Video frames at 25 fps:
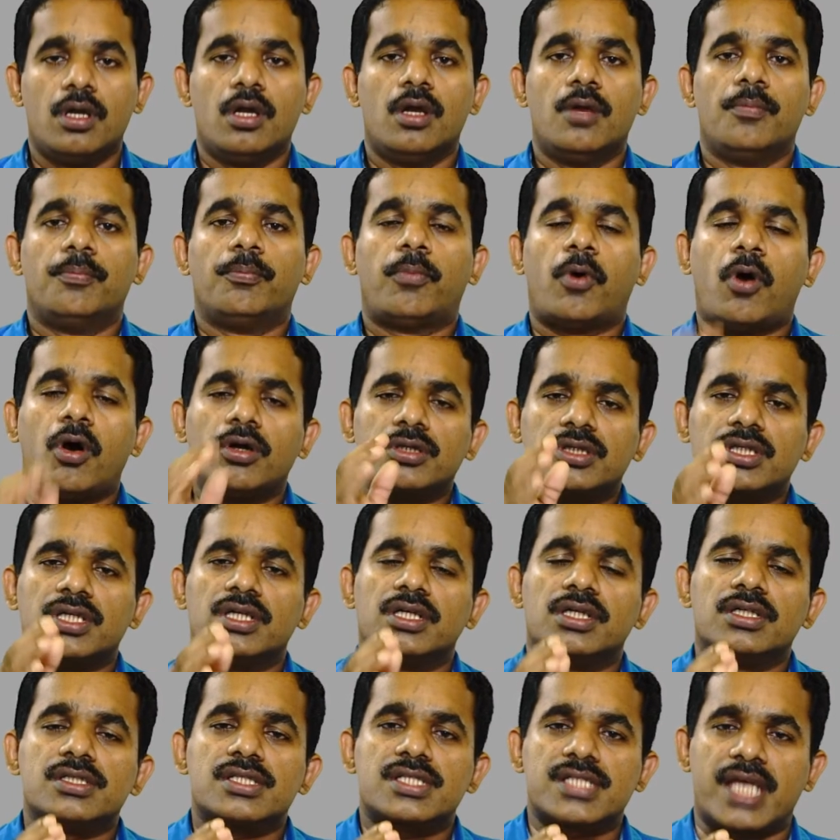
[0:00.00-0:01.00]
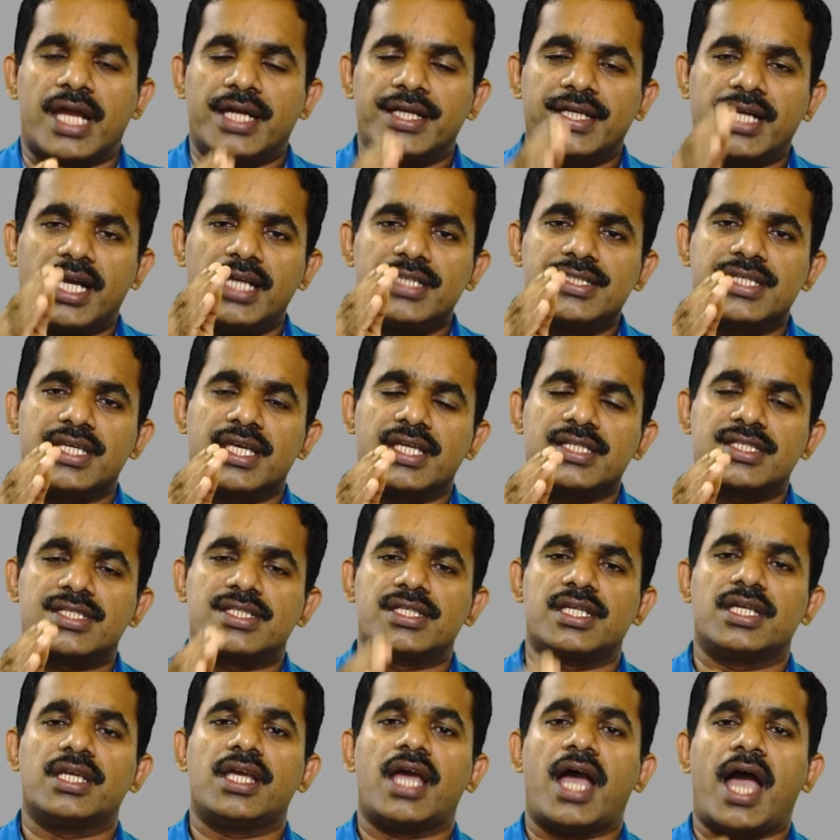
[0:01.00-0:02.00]
Both central G S
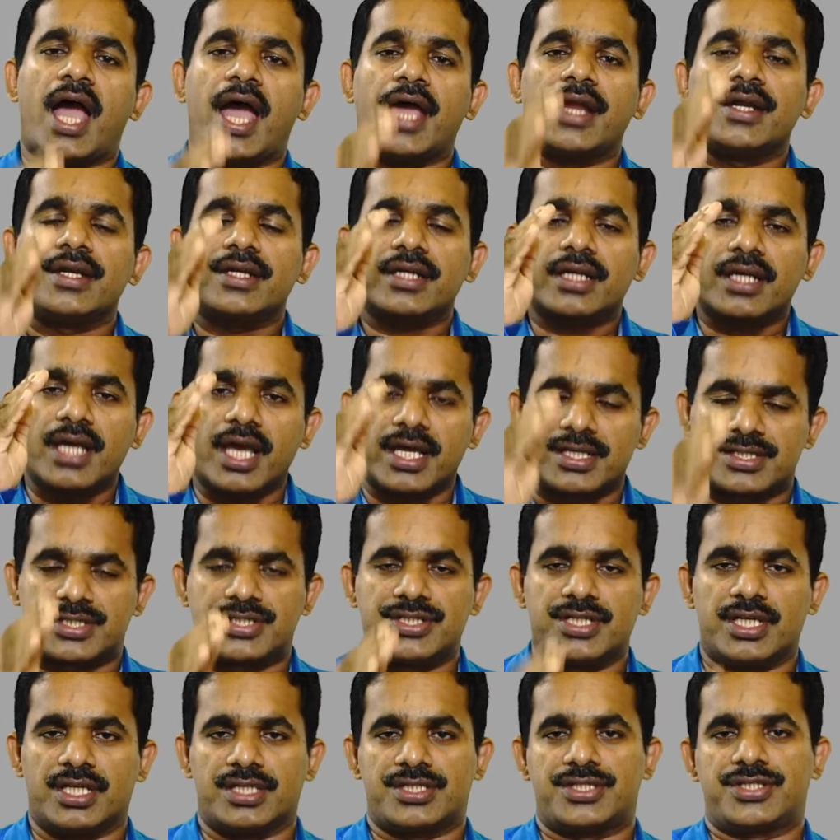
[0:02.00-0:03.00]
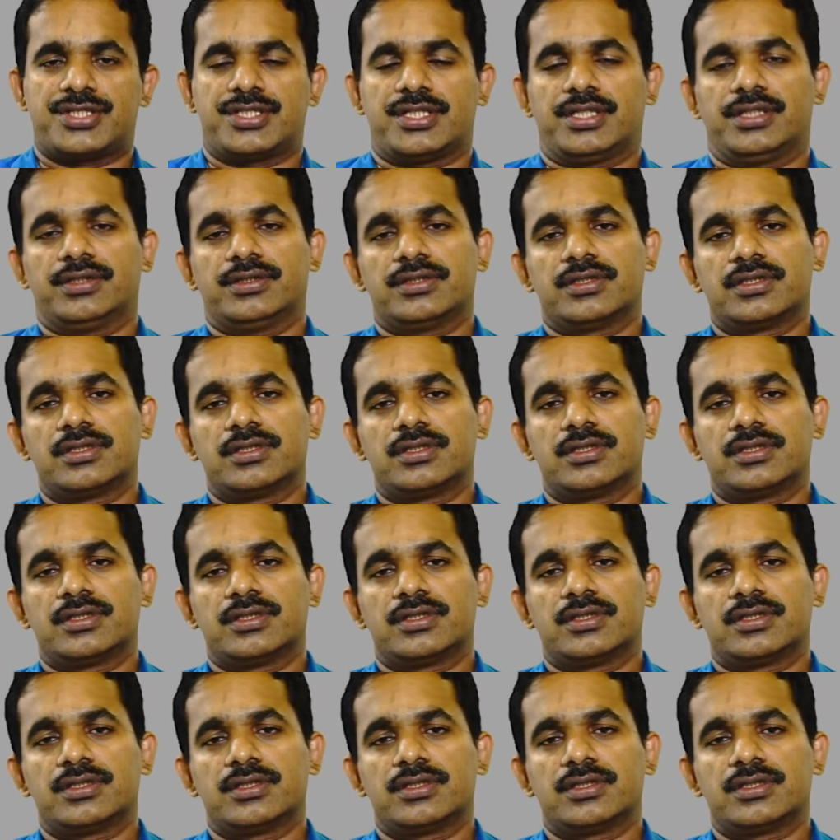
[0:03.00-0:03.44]
T and S G S T,